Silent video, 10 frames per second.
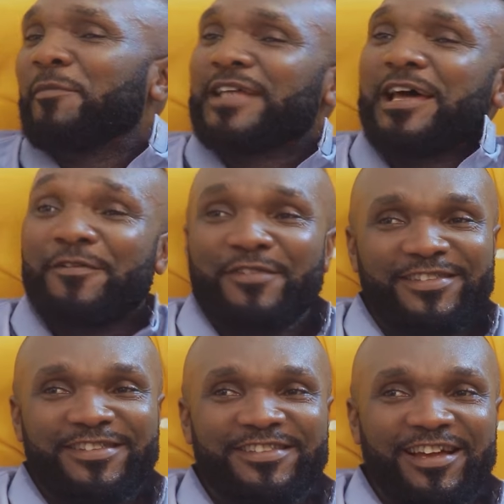how much I love your
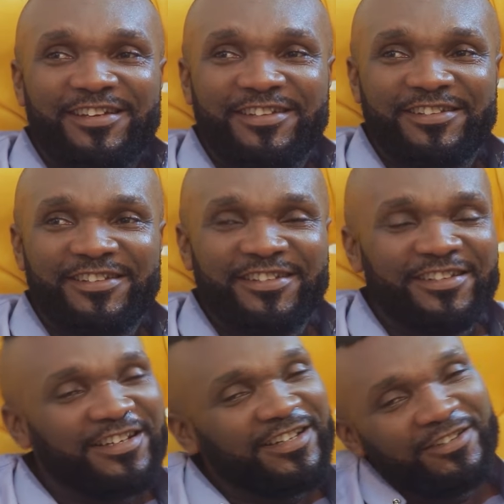sister.
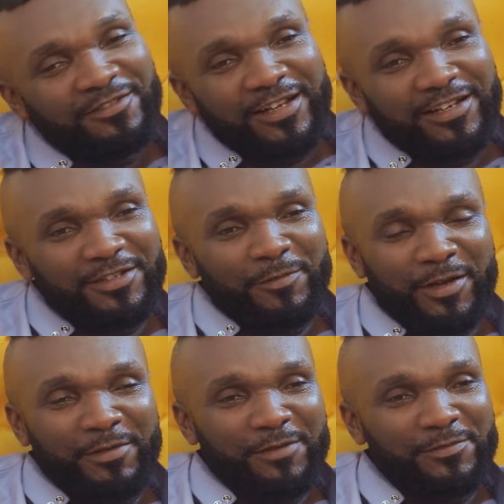Well, no
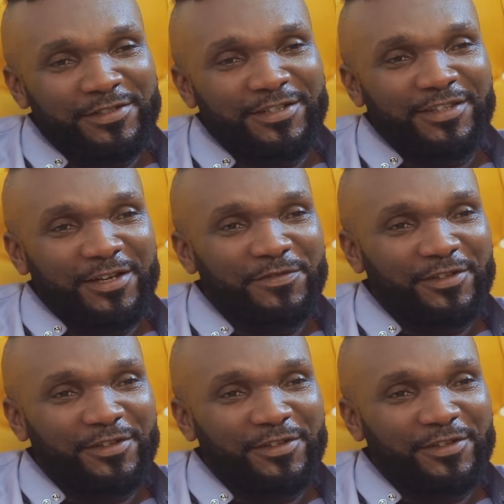problem. It's not your